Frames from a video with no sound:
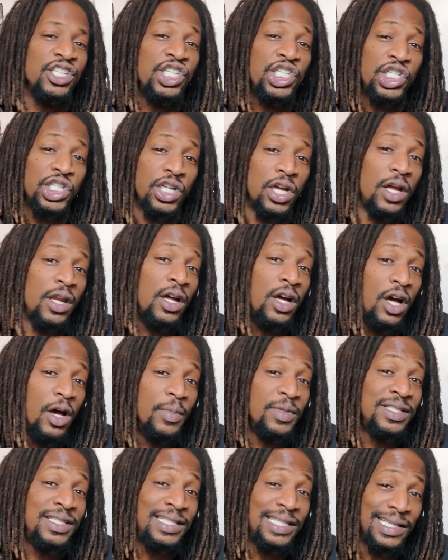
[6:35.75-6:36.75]
shot
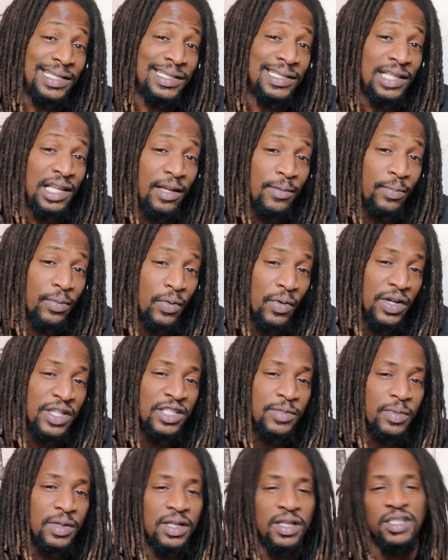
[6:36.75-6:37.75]
up 16
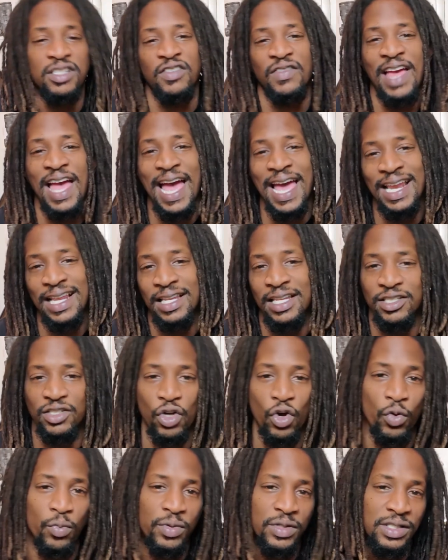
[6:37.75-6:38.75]
points because of adding this
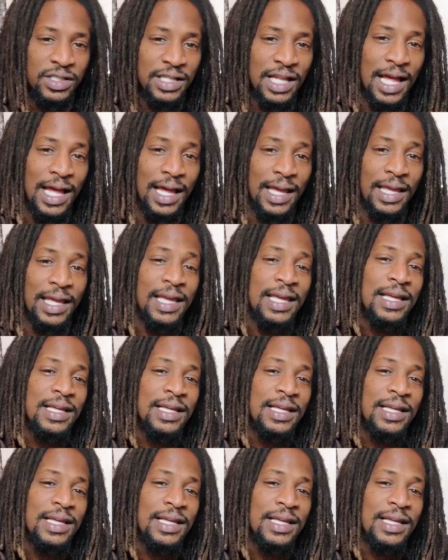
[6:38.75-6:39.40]
OpenSky